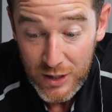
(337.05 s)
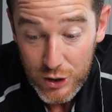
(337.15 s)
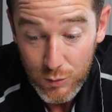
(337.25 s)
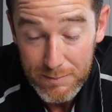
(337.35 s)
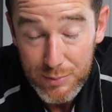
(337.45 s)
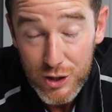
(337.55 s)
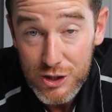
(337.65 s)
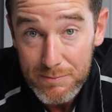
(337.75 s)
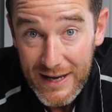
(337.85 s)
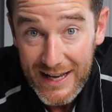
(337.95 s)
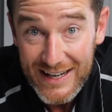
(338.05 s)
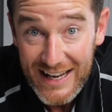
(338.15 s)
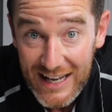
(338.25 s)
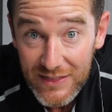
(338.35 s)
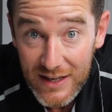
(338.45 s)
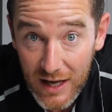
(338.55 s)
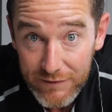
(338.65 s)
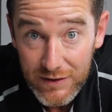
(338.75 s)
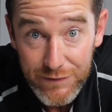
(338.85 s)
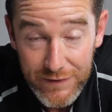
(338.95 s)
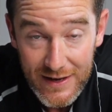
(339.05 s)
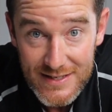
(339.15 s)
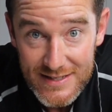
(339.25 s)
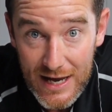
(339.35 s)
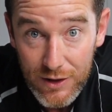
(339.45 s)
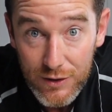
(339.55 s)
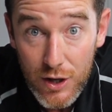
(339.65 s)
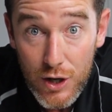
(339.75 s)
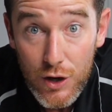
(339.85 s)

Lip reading: You want to put your pan in the oven face down